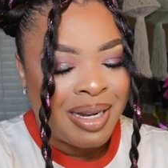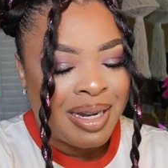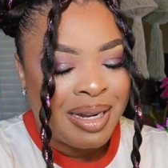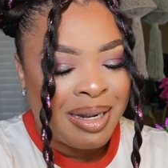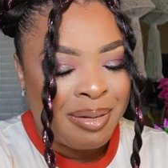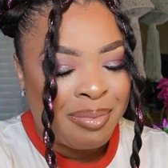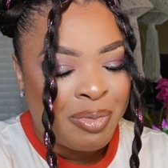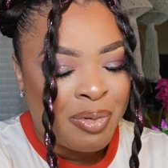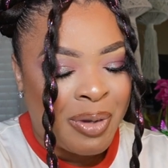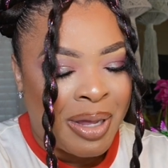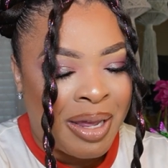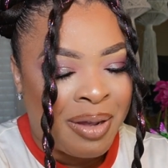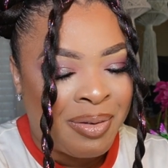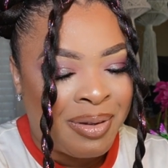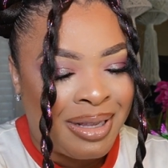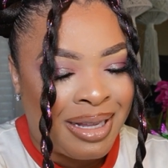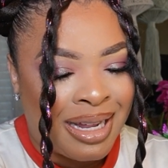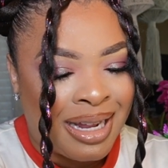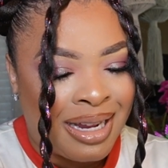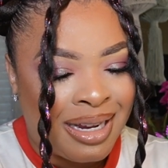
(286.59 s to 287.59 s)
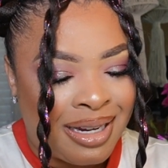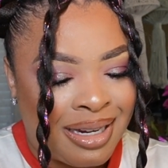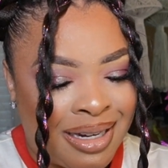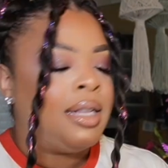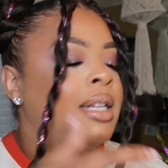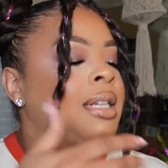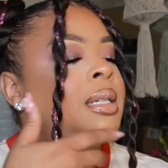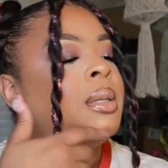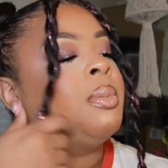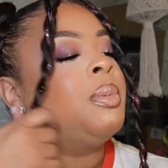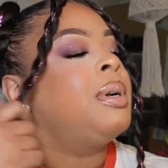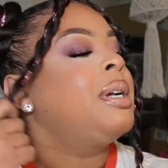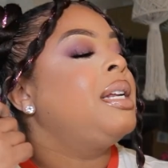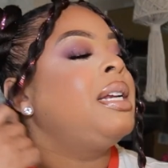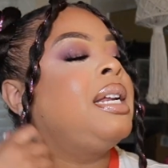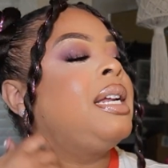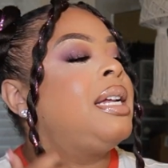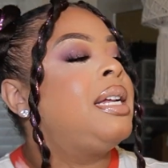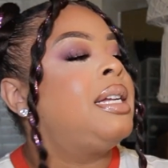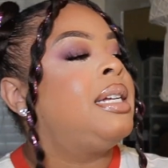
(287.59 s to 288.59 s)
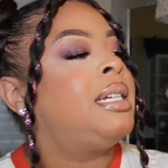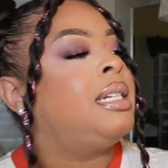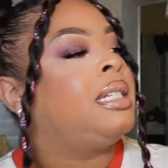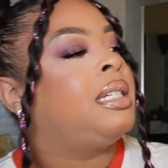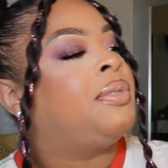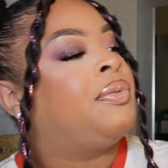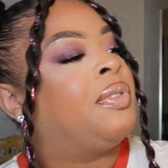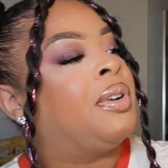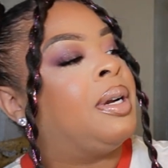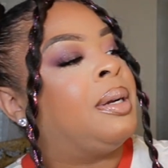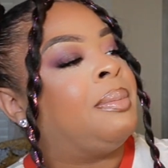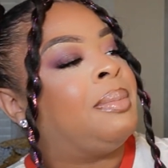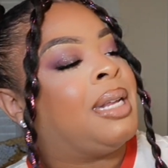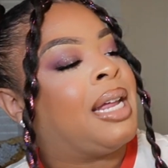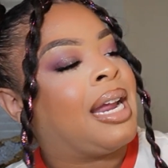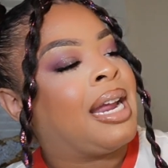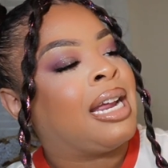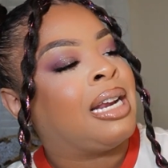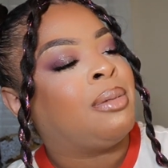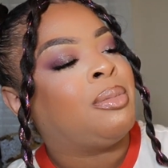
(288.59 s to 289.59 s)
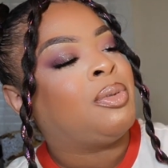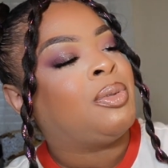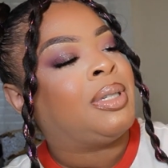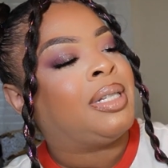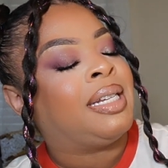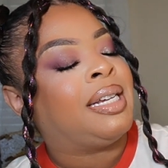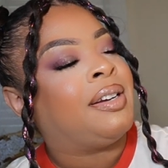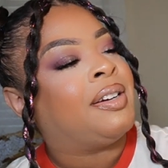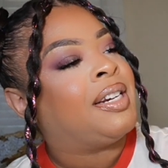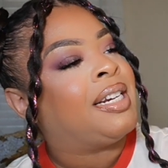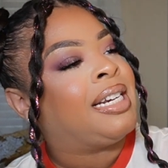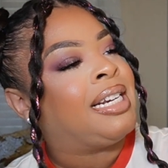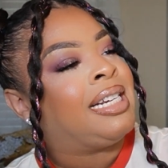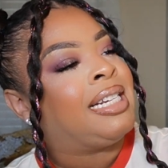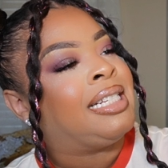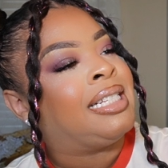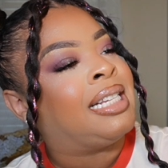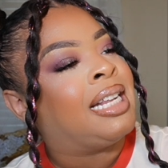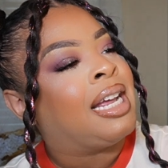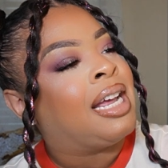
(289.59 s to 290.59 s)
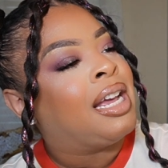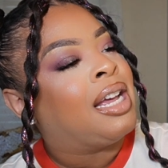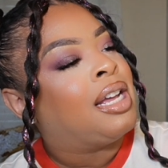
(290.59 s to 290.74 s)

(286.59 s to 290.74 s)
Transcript: I'm okay with that. This one is from the animal series.